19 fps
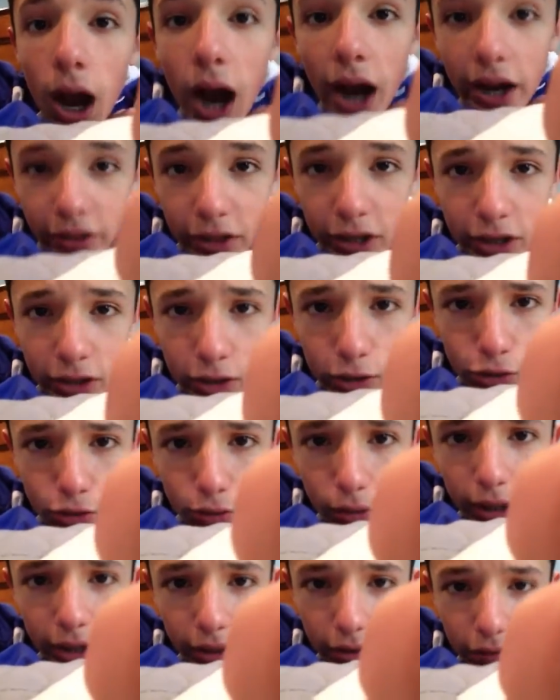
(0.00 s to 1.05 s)
I think the
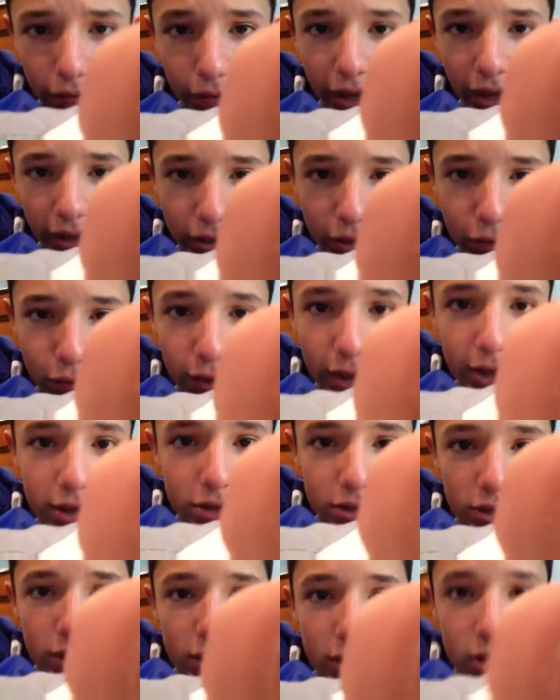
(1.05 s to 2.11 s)
strength of that
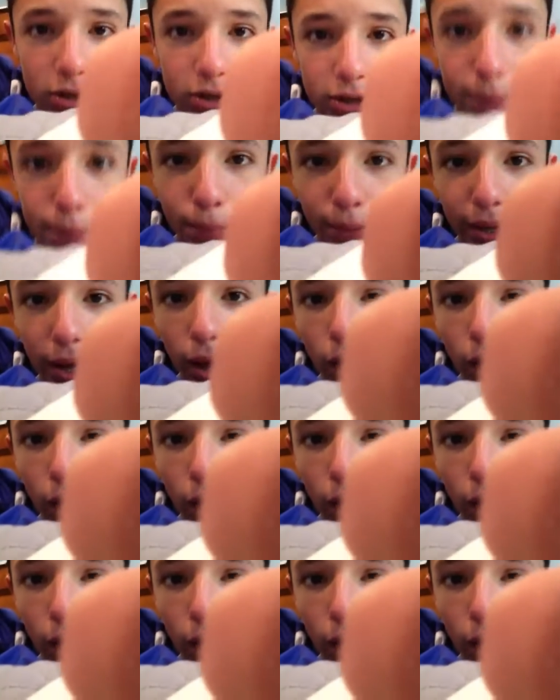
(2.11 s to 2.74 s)
defense is simply